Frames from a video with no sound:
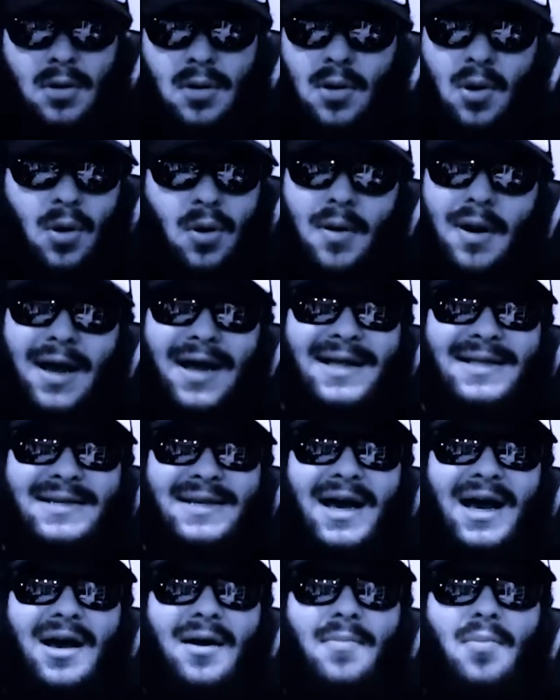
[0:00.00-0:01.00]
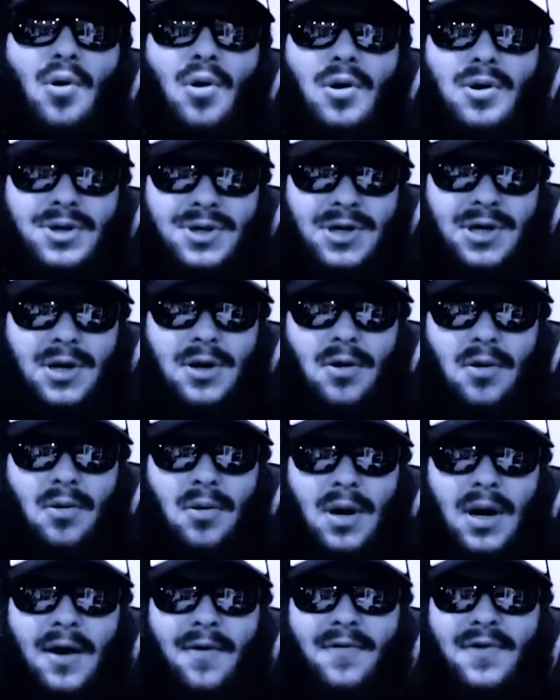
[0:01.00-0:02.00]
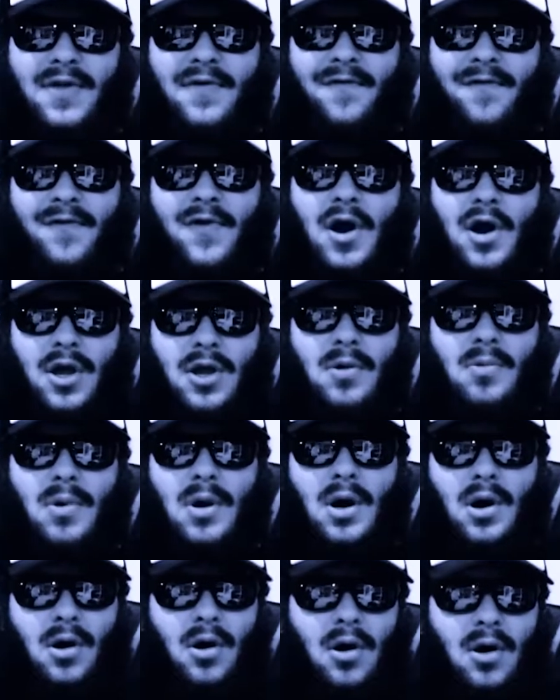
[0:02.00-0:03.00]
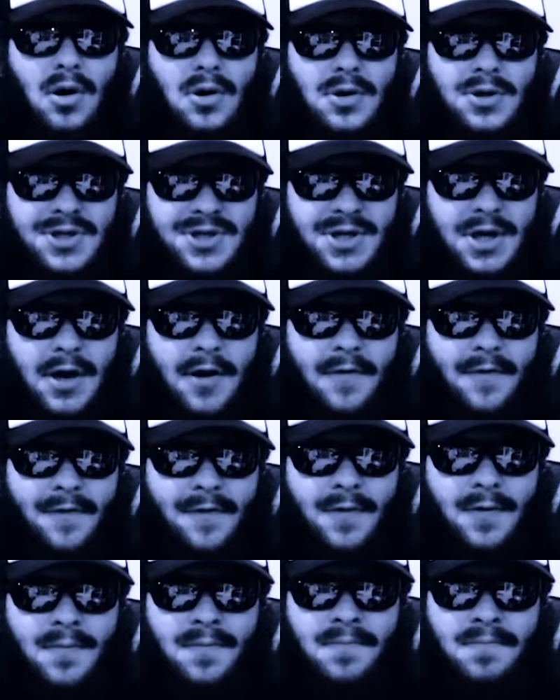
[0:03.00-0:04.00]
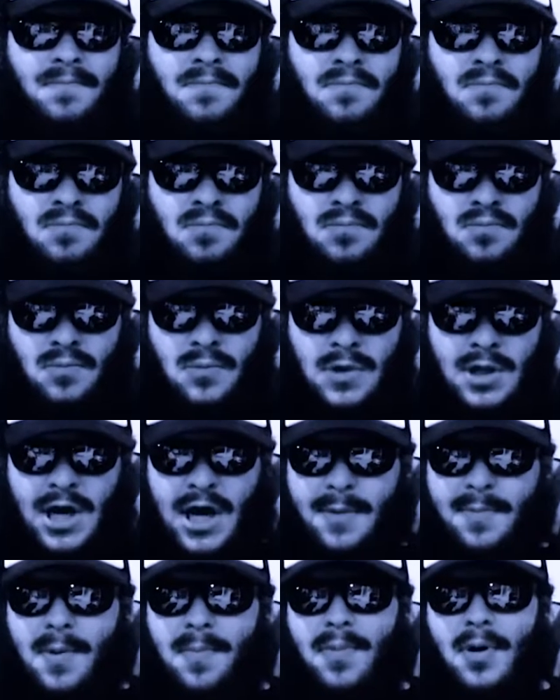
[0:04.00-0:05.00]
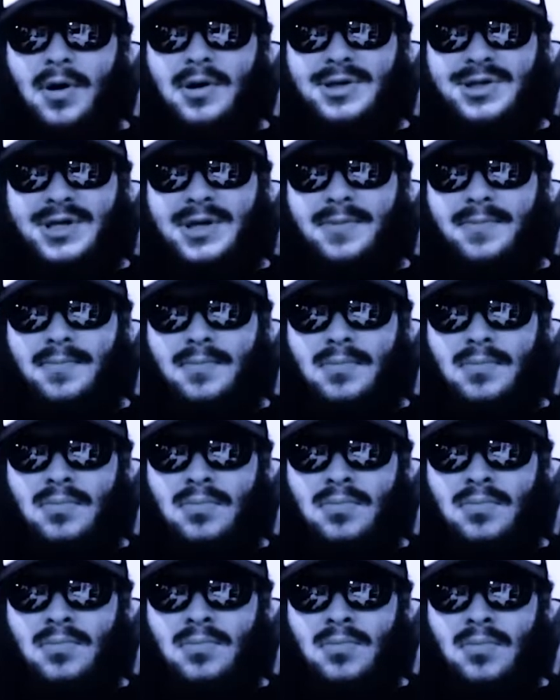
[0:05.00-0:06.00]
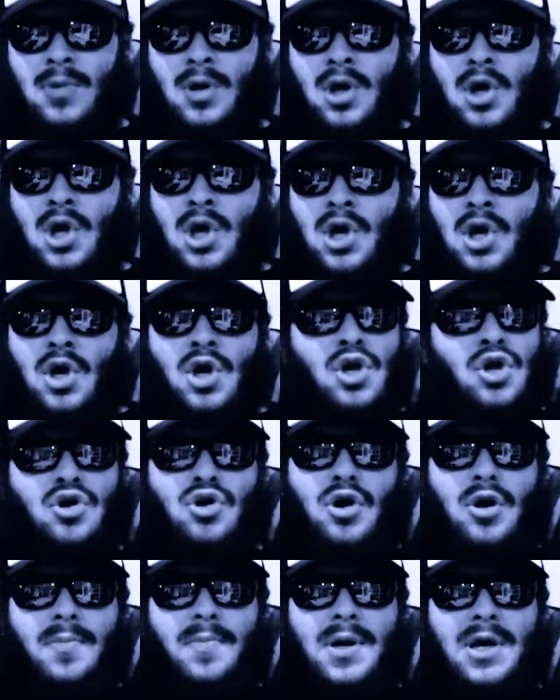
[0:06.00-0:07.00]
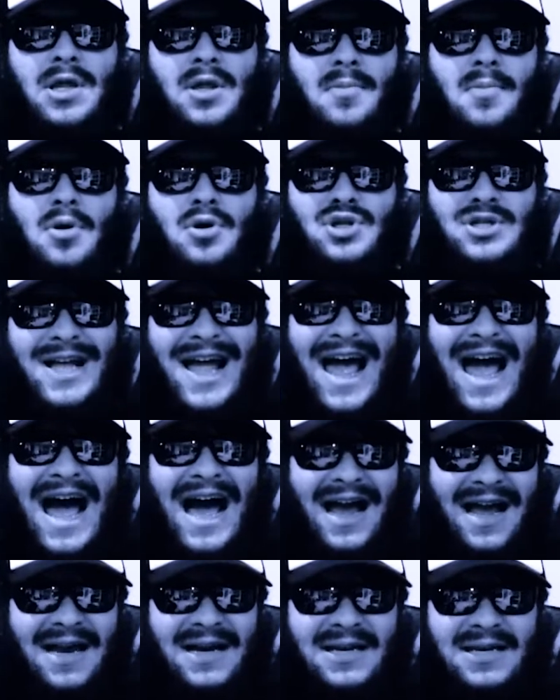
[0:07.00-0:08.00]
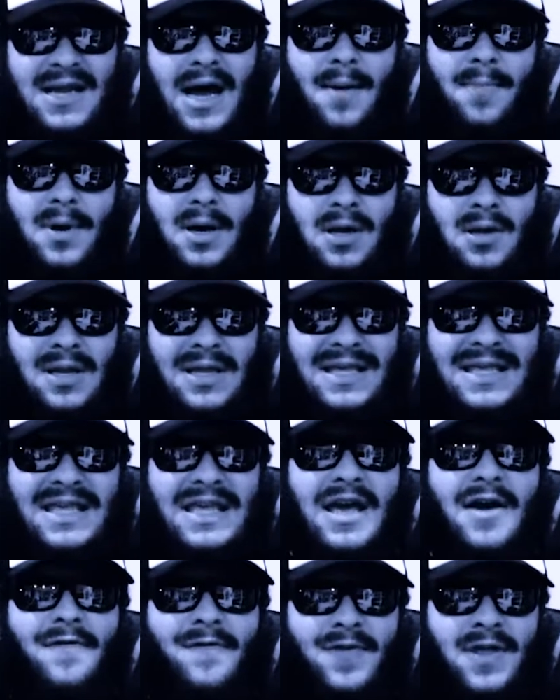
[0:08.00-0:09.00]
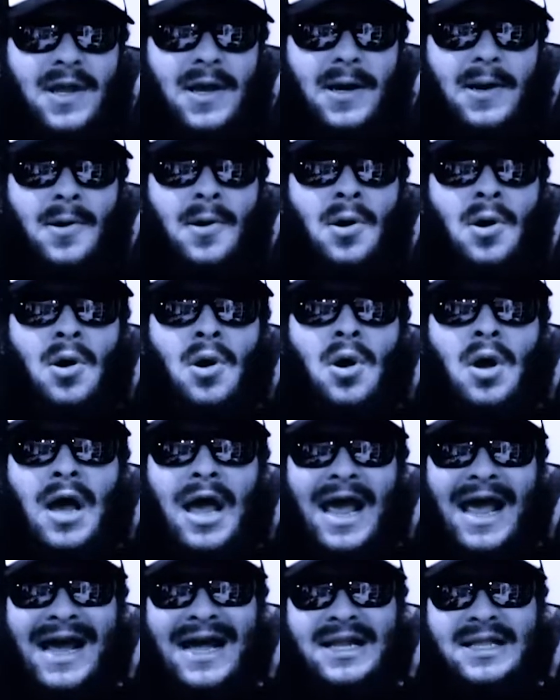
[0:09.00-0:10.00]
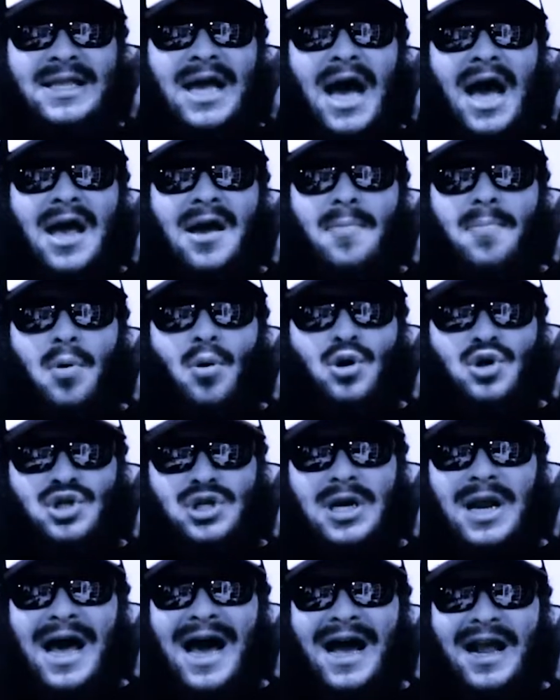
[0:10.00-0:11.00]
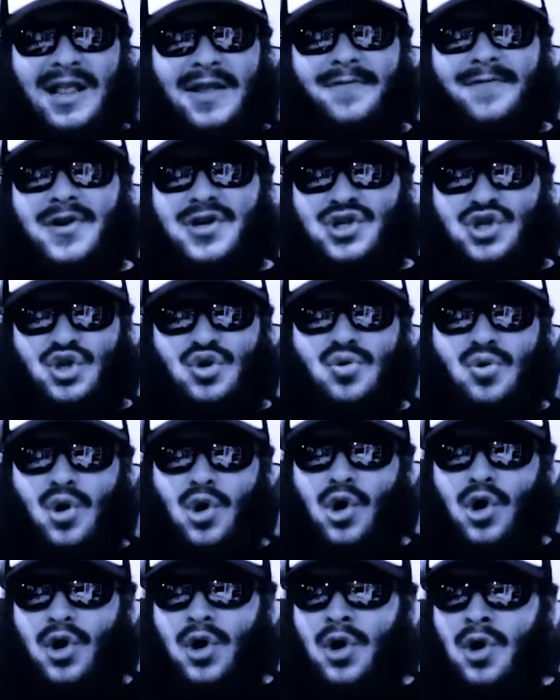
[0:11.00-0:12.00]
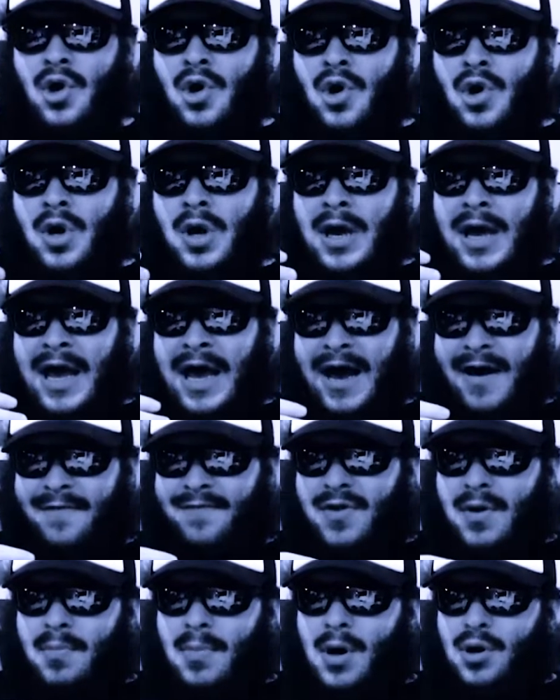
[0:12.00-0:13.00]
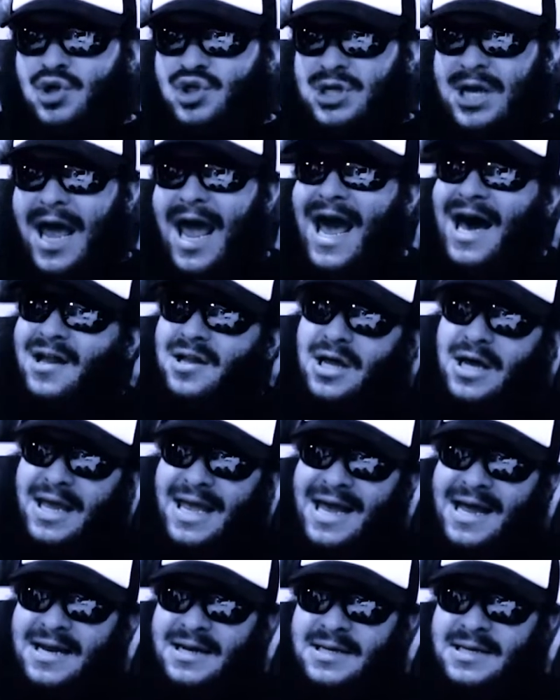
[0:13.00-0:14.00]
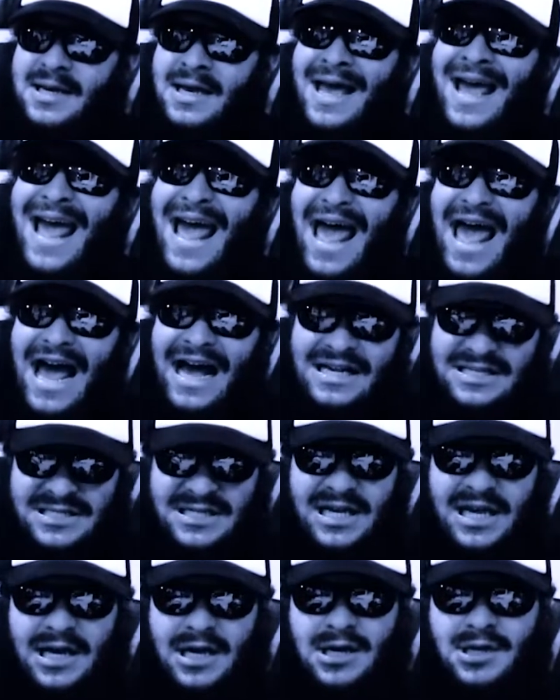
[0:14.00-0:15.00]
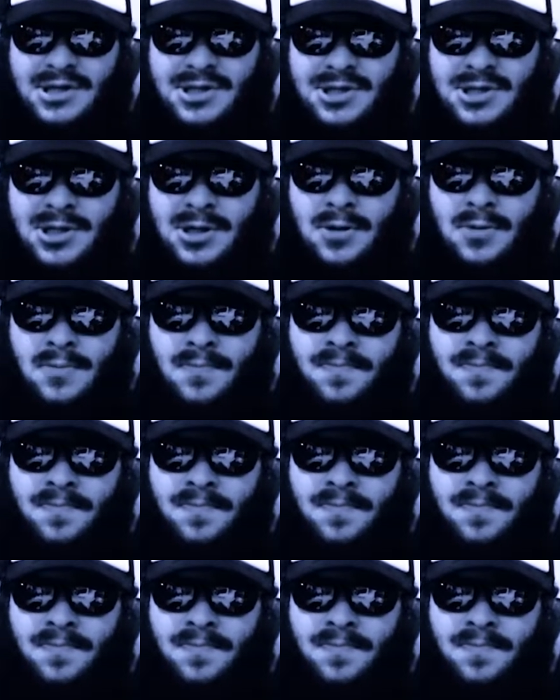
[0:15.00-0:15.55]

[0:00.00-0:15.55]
or anti-abortion or whatever the fuck you want to call yourself type of person. You could be the most academically gifted anti-abortion activist. You could have the most elegant essays